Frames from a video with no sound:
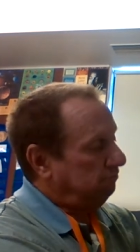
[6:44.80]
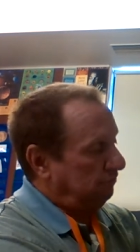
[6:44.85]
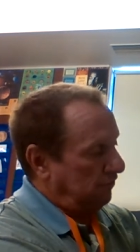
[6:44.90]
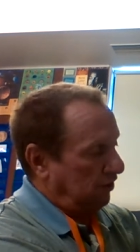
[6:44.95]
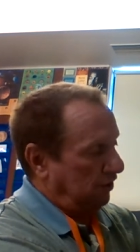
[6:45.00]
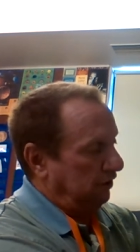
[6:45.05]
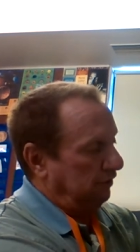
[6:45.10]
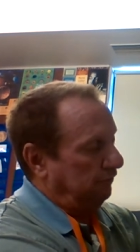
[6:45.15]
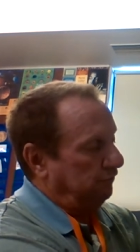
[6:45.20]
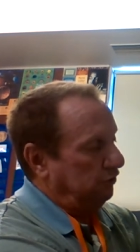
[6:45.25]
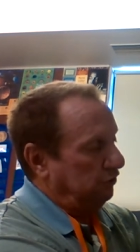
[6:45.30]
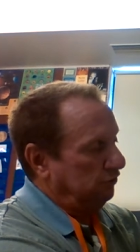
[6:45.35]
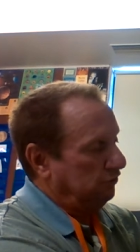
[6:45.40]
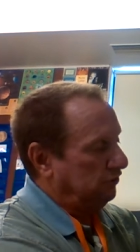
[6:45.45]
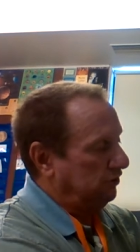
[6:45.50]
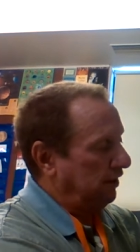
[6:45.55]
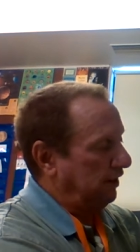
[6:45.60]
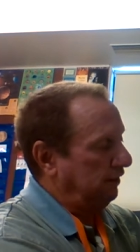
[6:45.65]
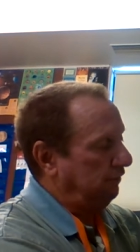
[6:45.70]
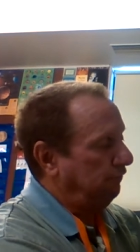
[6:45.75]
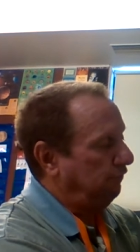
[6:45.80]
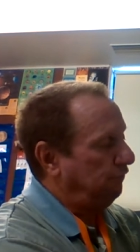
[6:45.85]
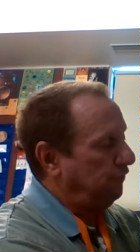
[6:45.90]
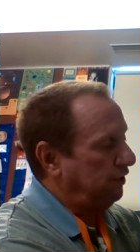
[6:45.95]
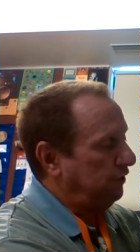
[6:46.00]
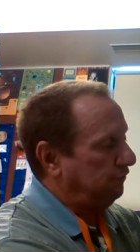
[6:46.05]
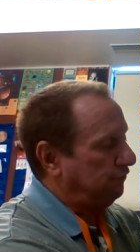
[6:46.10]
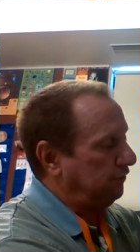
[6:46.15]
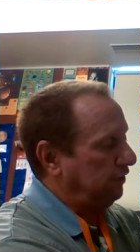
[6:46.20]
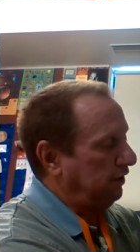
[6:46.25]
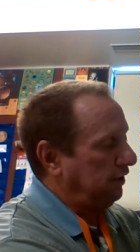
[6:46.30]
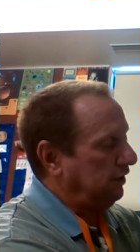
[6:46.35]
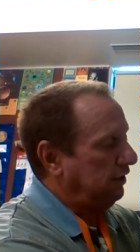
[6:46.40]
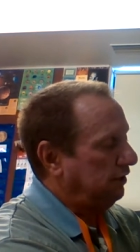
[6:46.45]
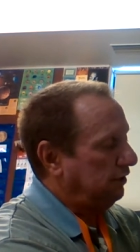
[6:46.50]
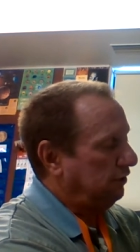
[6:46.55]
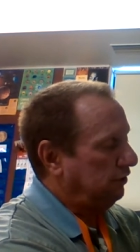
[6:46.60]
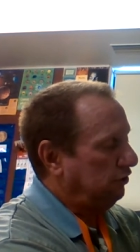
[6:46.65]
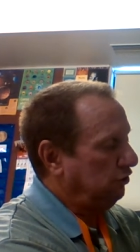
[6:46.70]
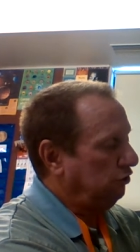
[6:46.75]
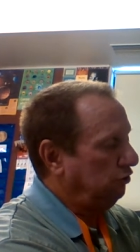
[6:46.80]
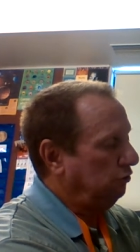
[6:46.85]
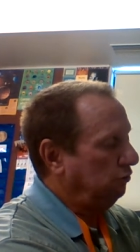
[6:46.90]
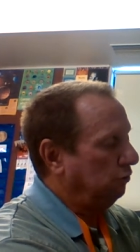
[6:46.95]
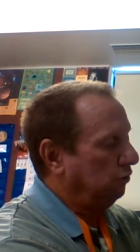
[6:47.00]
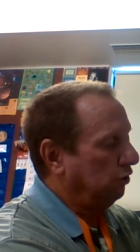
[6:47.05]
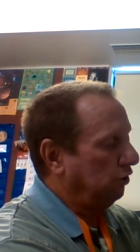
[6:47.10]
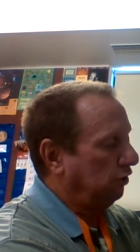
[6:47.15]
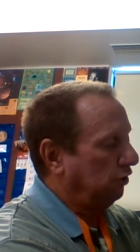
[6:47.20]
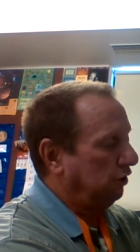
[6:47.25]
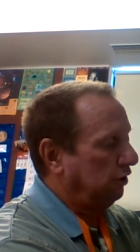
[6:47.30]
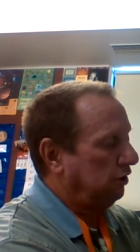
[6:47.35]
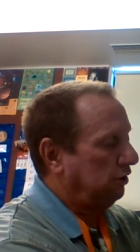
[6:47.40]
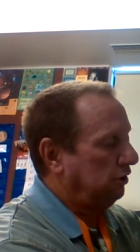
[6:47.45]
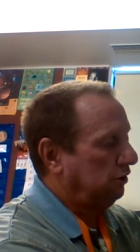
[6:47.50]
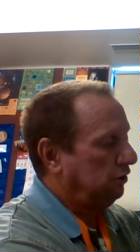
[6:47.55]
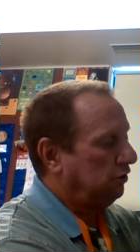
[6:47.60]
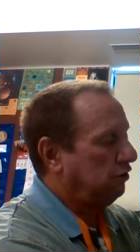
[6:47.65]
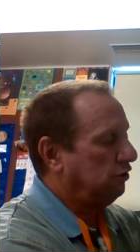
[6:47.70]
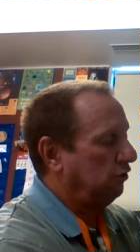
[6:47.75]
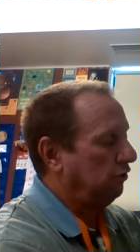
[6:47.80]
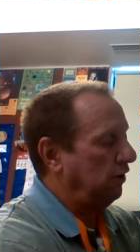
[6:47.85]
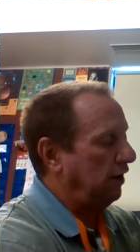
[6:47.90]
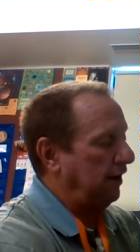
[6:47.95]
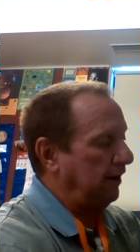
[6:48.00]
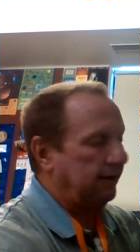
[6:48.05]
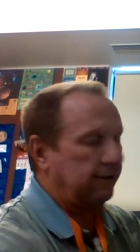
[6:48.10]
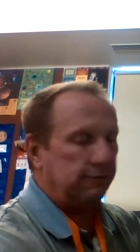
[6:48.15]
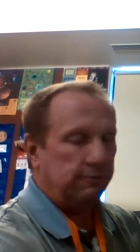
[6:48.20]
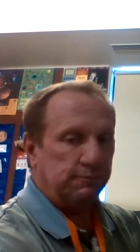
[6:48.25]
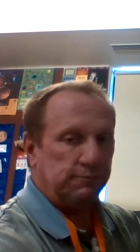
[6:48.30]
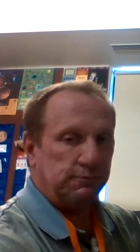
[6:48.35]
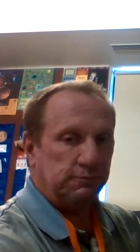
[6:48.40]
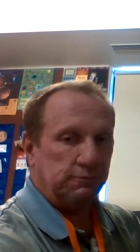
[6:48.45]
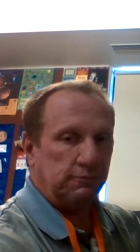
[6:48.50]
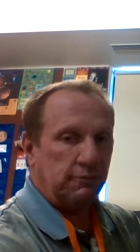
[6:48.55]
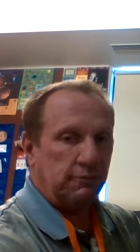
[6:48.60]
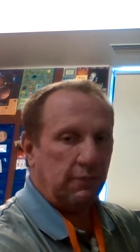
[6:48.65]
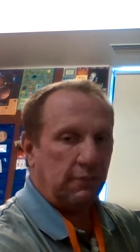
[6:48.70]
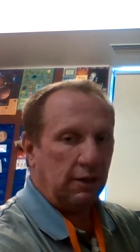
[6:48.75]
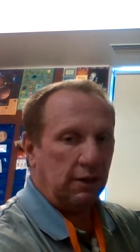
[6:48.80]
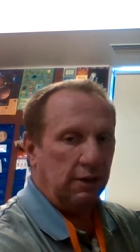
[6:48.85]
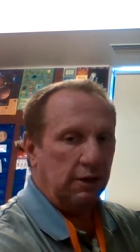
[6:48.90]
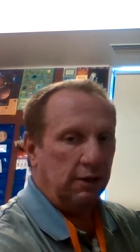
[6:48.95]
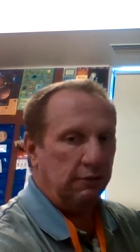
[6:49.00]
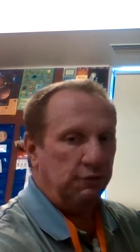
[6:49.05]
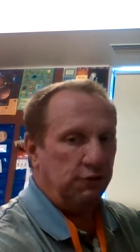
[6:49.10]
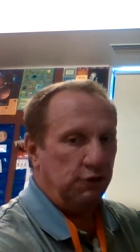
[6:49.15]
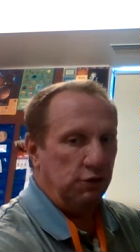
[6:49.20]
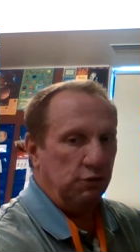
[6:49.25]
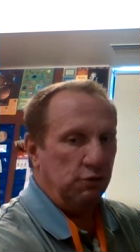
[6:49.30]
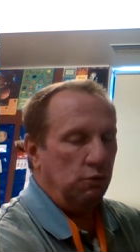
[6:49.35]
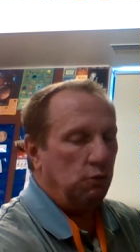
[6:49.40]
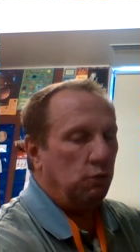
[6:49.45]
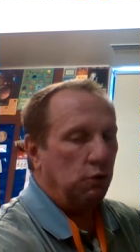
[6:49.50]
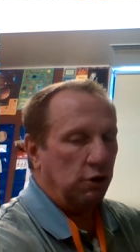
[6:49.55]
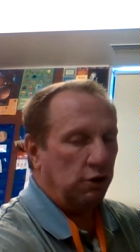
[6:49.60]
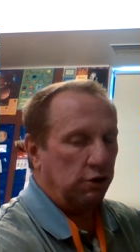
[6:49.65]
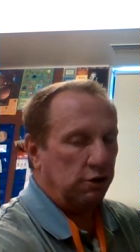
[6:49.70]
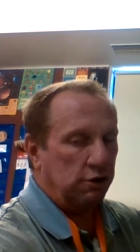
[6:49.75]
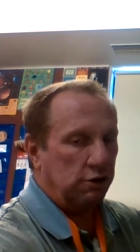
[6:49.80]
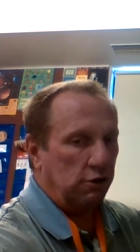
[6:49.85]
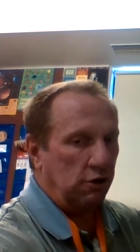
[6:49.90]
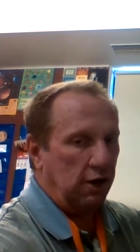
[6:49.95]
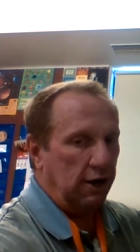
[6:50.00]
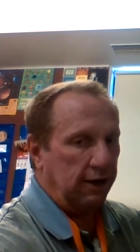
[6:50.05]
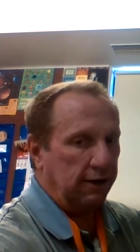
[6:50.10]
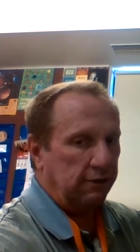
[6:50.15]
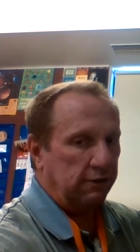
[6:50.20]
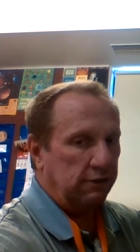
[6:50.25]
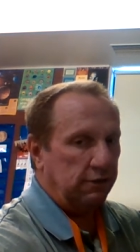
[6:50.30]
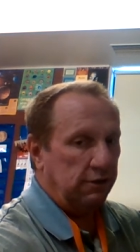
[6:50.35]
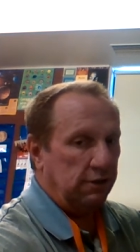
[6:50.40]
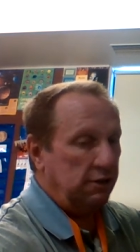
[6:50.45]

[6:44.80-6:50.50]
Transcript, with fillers: And if you said 50, you were correct. If you, you were correct.